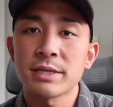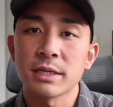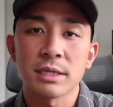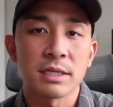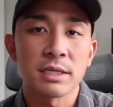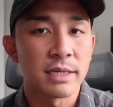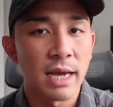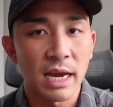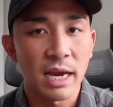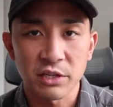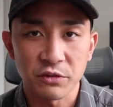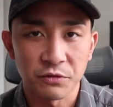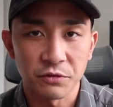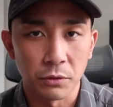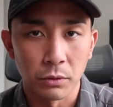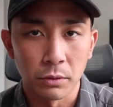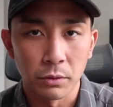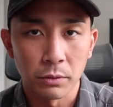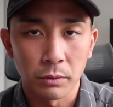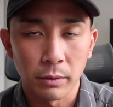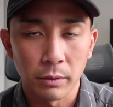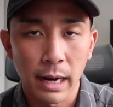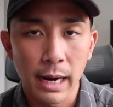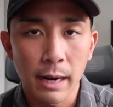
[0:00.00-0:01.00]
successful,
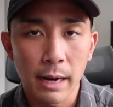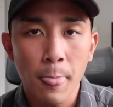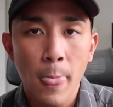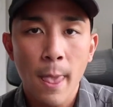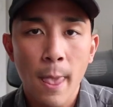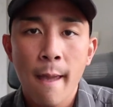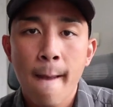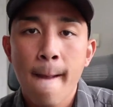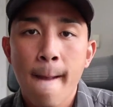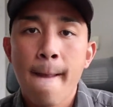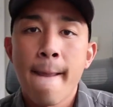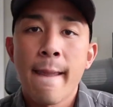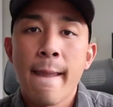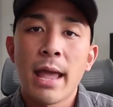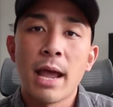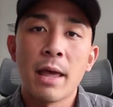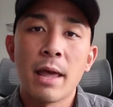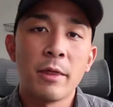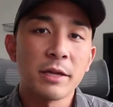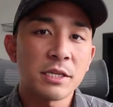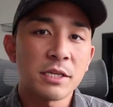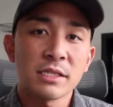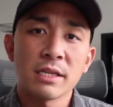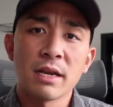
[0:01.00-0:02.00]
right?
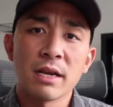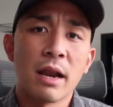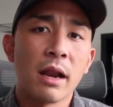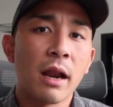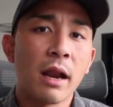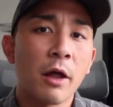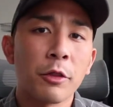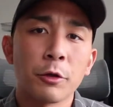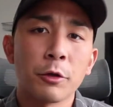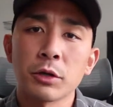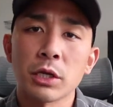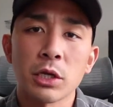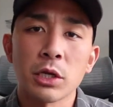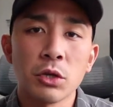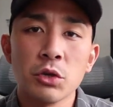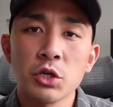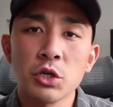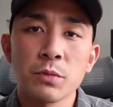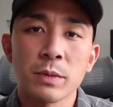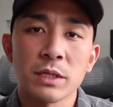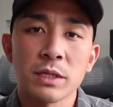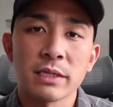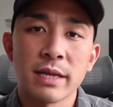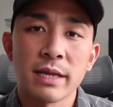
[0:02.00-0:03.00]
And this is another
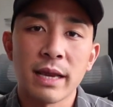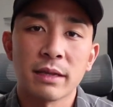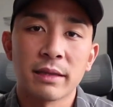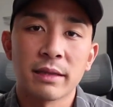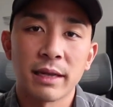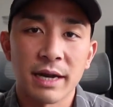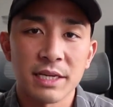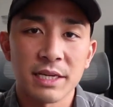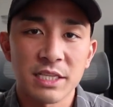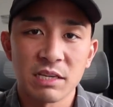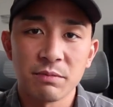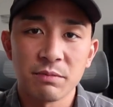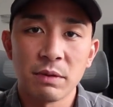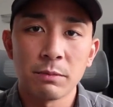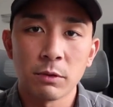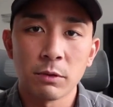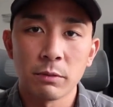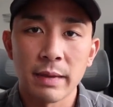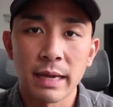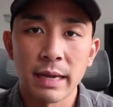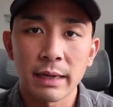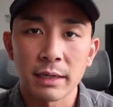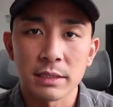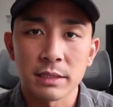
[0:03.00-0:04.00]
huge mistake that I see
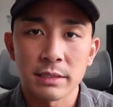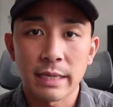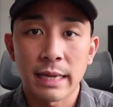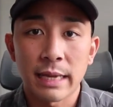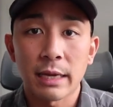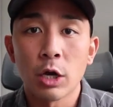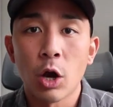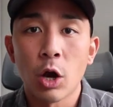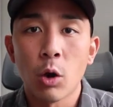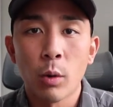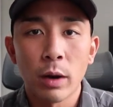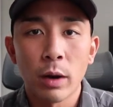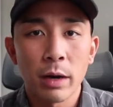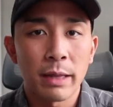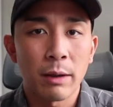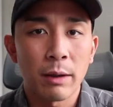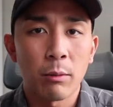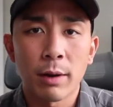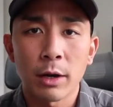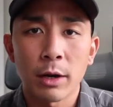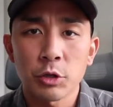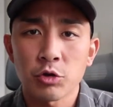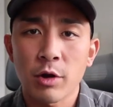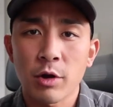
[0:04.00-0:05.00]
people make is they go in, they
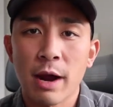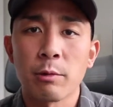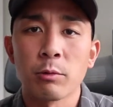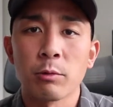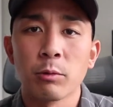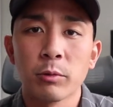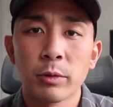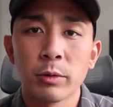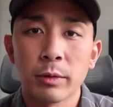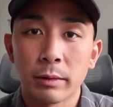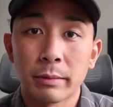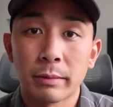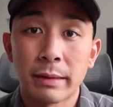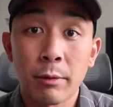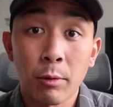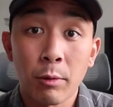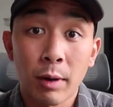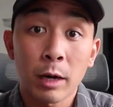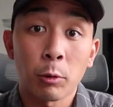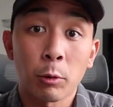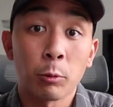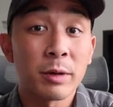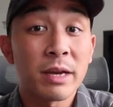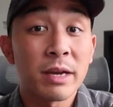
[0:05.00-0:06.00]
wanna try, they
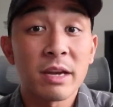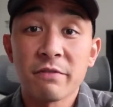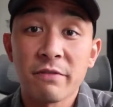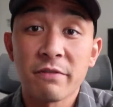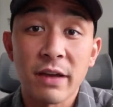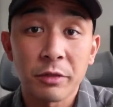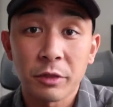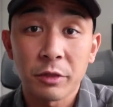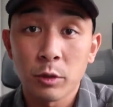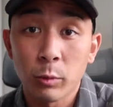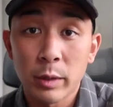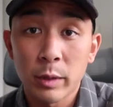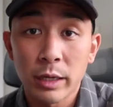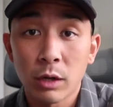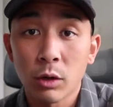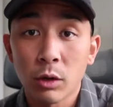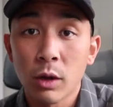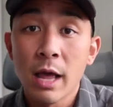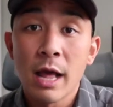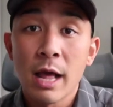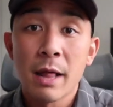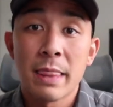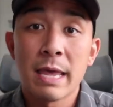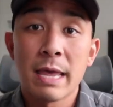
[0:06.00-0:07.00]
wanna reinvent the
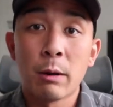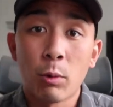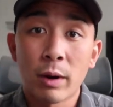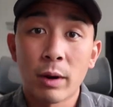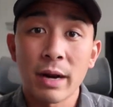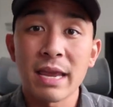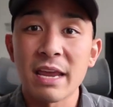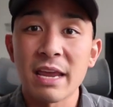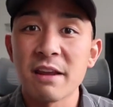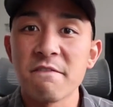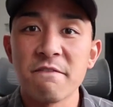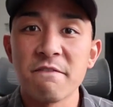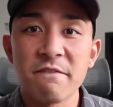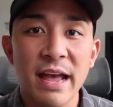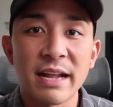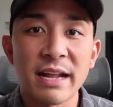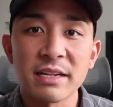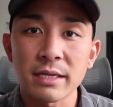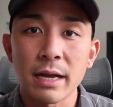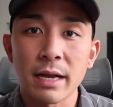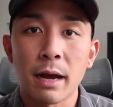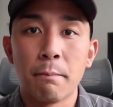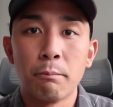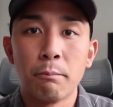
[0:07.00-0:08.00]
wheel, they wanna
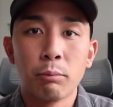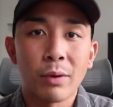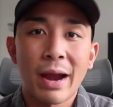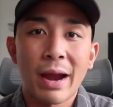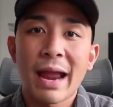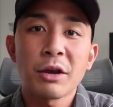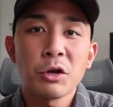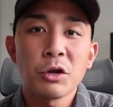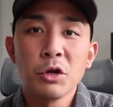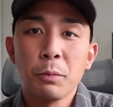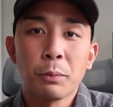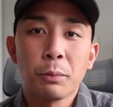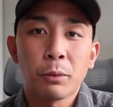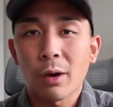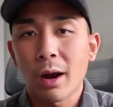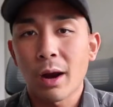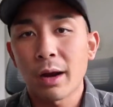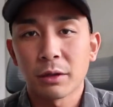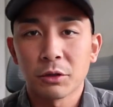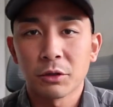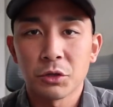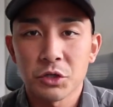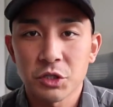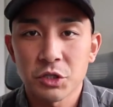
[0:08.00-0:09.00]
invent a brand new
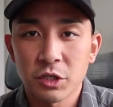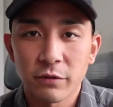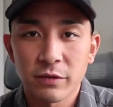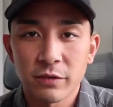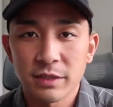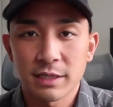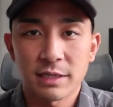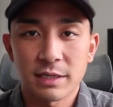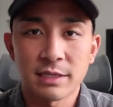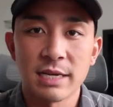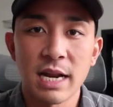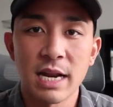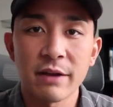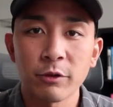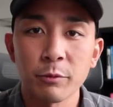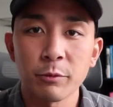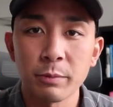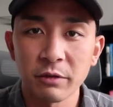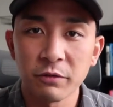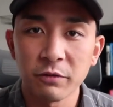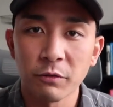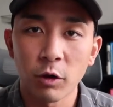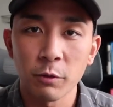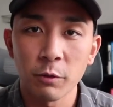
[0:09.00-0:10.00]
product or service that's never
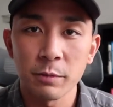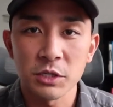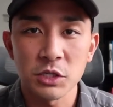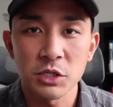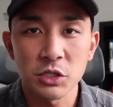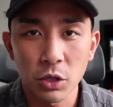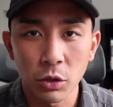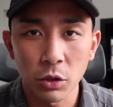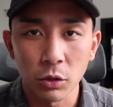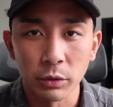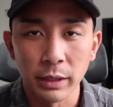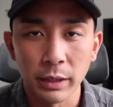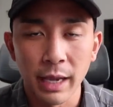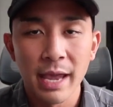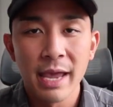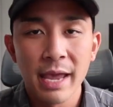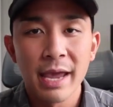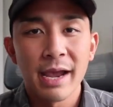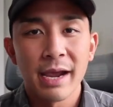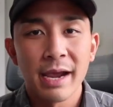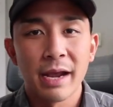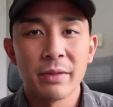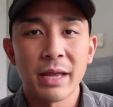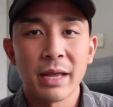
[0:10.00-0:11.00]
before been sold.
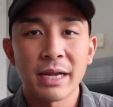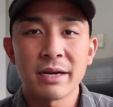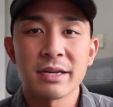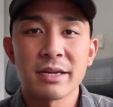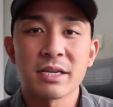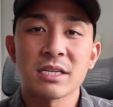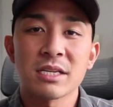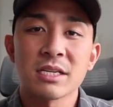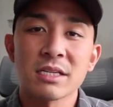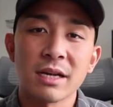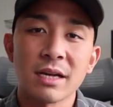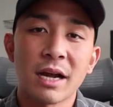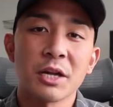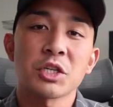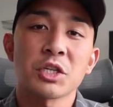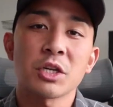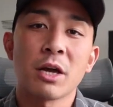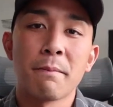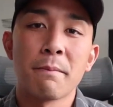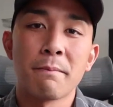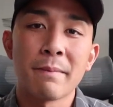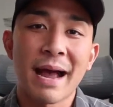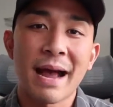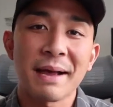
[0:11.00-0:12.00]
And that is such
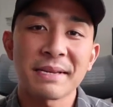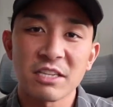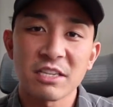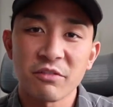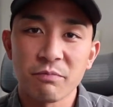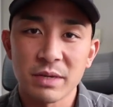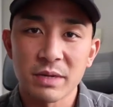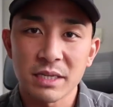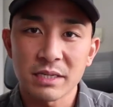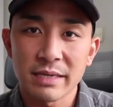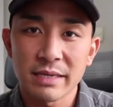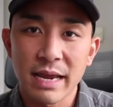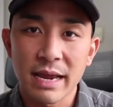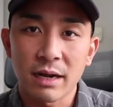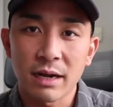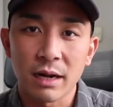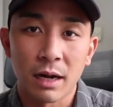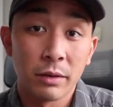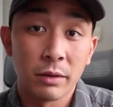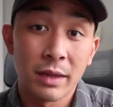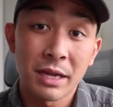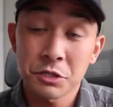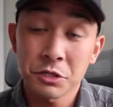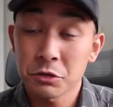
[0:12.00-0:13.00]
a massive mistake
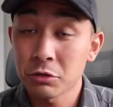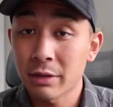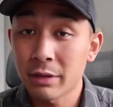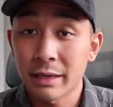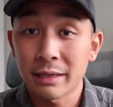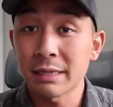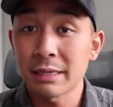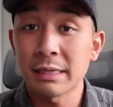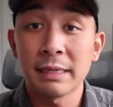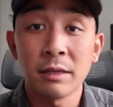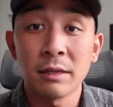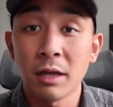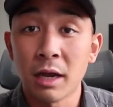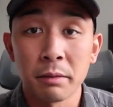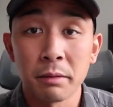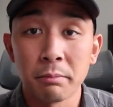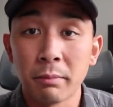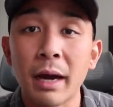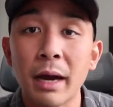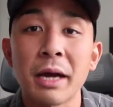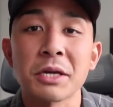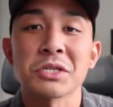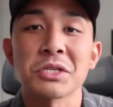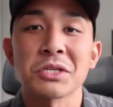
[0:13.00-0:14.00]
unless you're like Elon
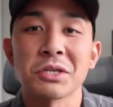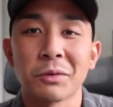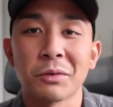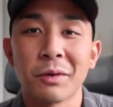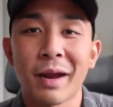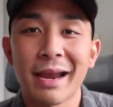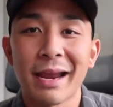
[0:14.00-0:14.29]
Musk,